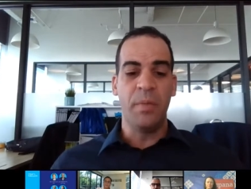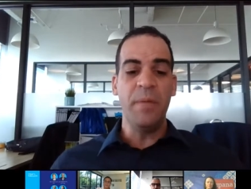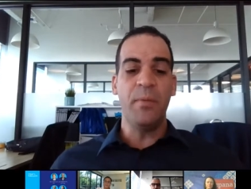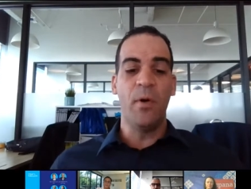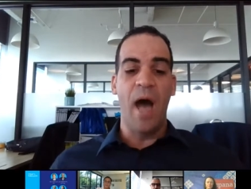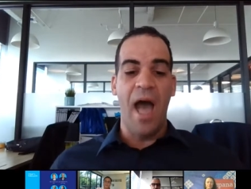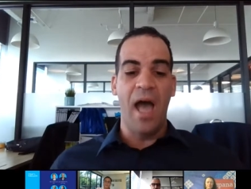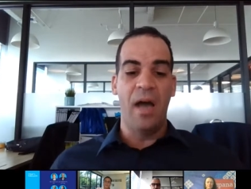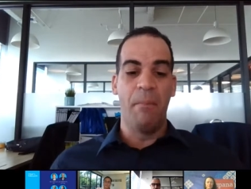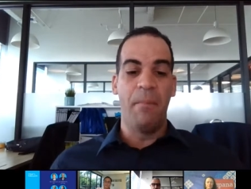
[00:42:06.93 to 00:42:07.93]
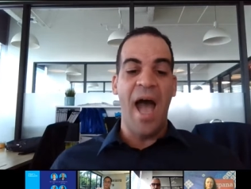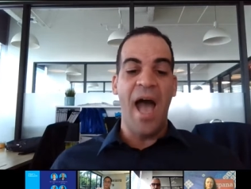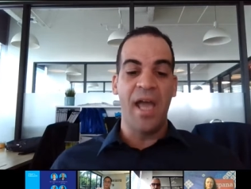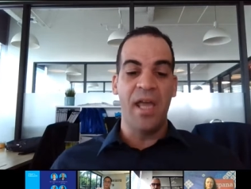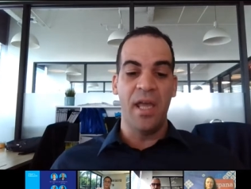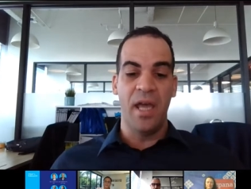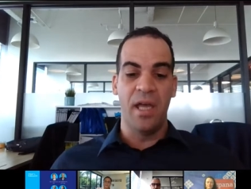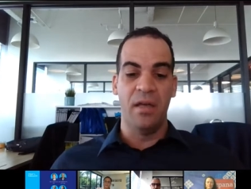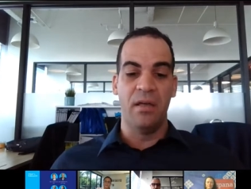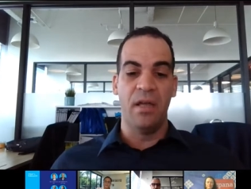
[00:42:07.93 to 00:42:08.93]
So people buy
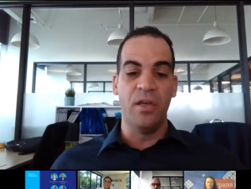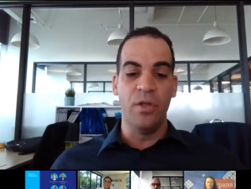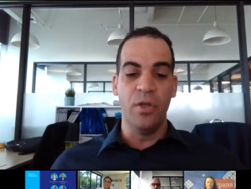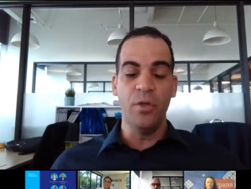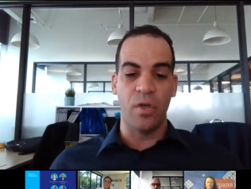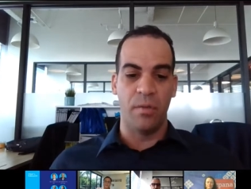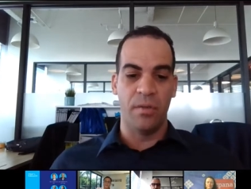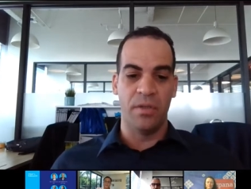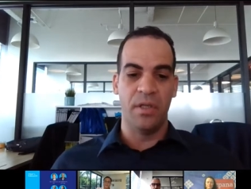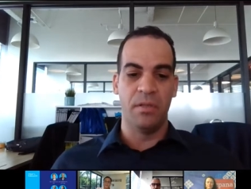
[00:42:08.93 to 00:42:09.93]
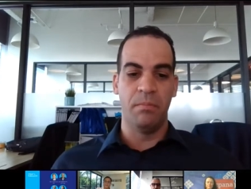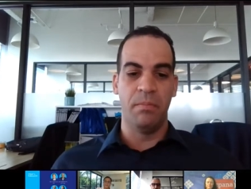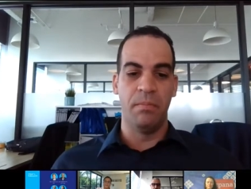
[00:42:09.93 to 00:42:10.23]
and use services